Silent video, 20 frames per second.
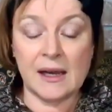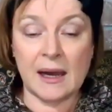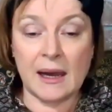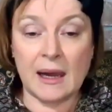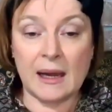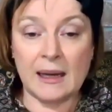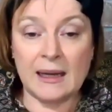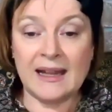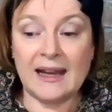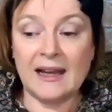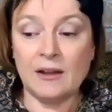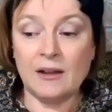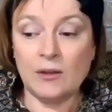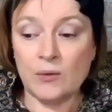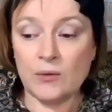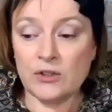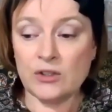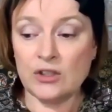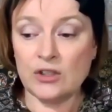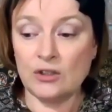
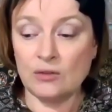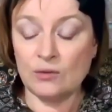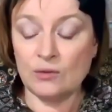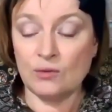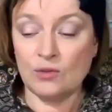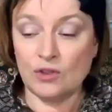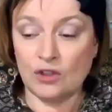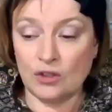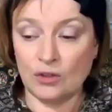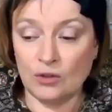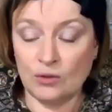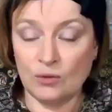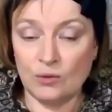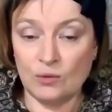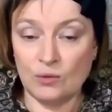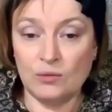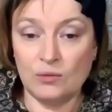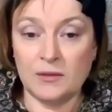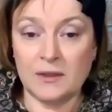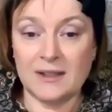allows you
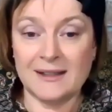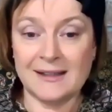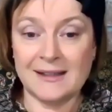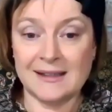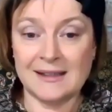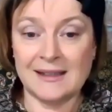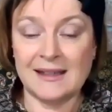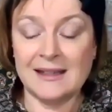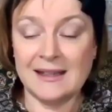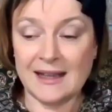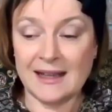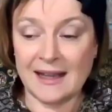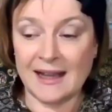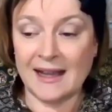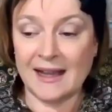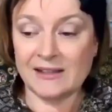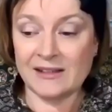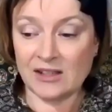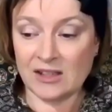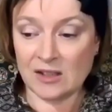to see
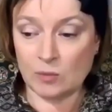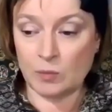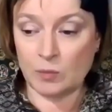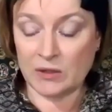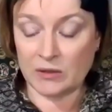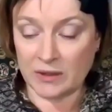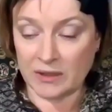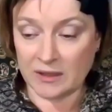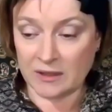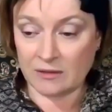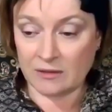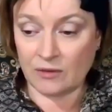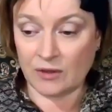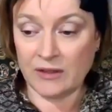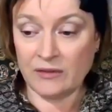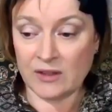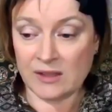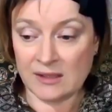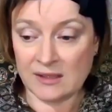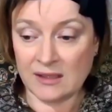as spirit,
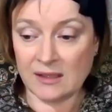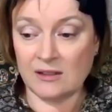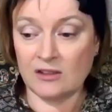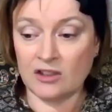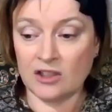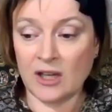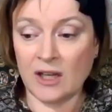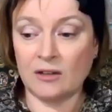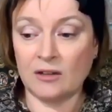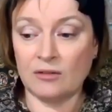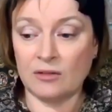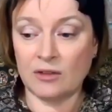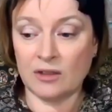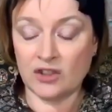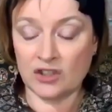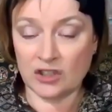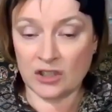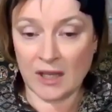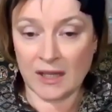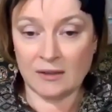right? The sixth chakra
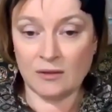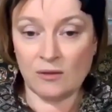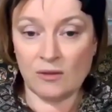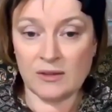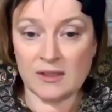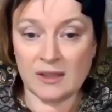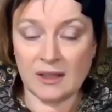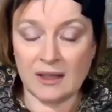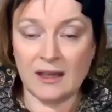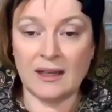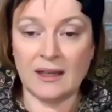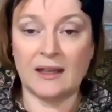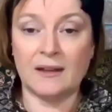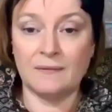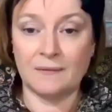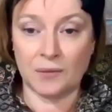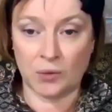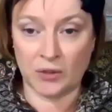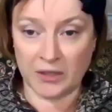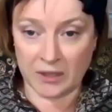channels
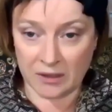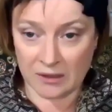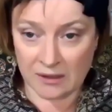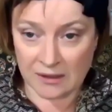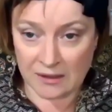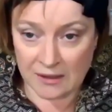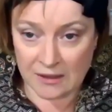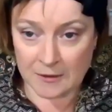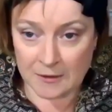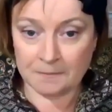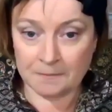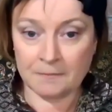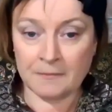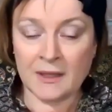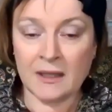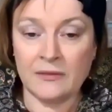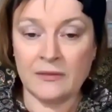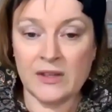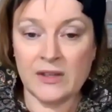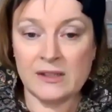clairvoyance.
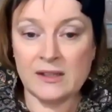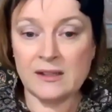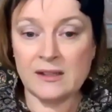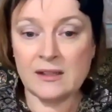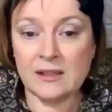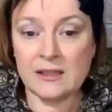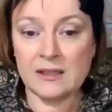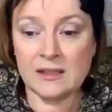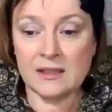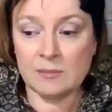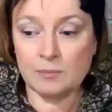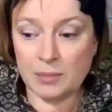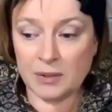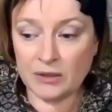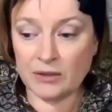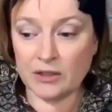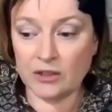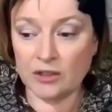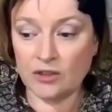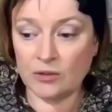This is a
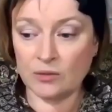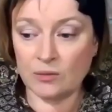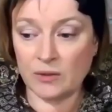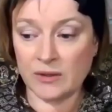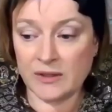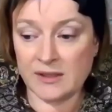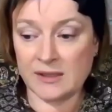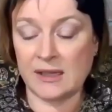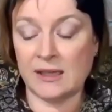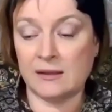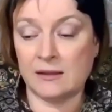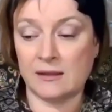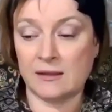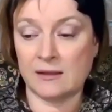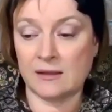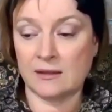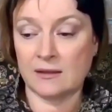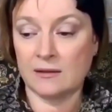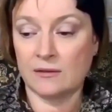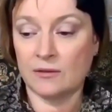spiritual
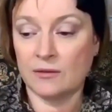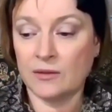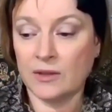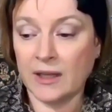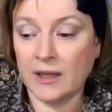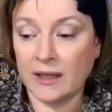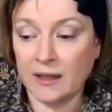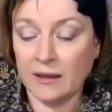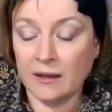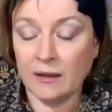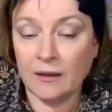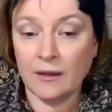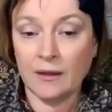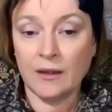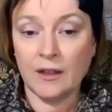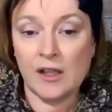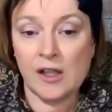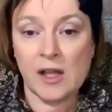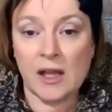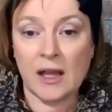sense, okay?
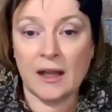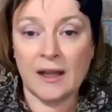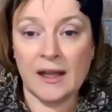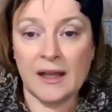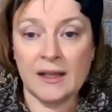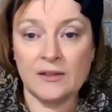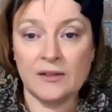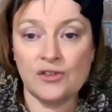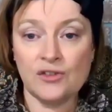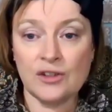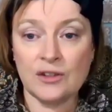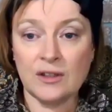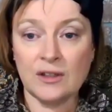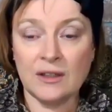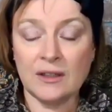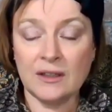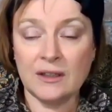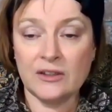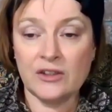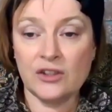And
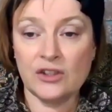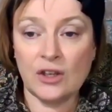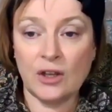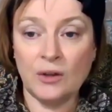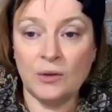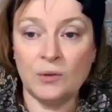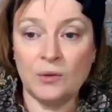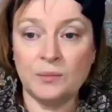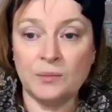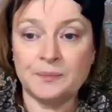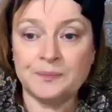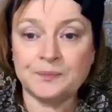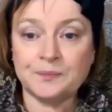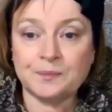so